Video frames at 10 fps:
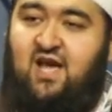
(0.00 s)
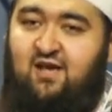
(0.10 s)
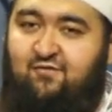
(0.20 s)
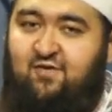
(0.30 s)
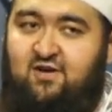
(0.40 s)

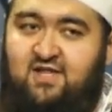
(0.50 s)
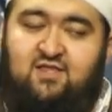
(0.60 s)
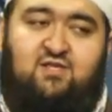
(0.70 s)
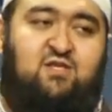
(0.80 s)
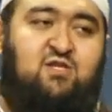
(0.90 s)
I feel that
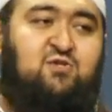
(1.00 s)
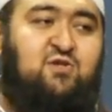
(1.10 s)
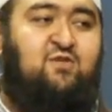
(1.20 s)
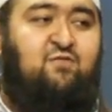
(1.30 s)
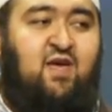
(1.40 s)
the
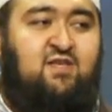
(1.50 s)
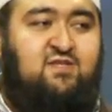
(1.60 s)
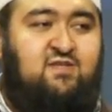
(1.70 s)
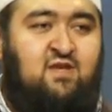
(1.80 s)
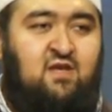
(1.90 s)
sisters
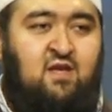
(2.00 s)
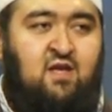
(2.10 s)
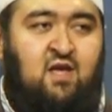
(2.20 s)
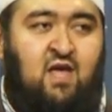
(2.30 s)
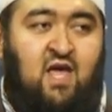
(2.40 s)
face
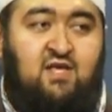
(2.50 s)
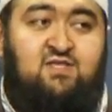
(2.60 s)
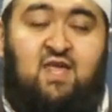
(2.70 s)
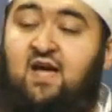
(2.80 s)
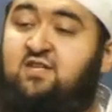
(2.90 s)

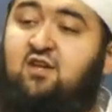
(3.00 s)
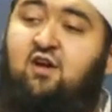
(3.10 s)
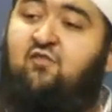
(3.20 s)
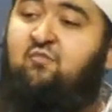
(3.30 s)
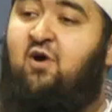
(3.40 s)
is that
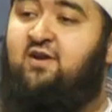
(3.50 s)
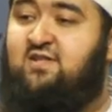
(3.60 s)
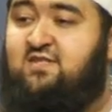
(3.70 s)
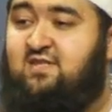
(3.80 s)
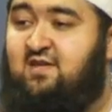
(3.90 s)
of
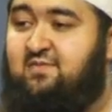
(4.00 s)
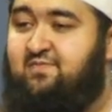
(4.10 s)
modesty.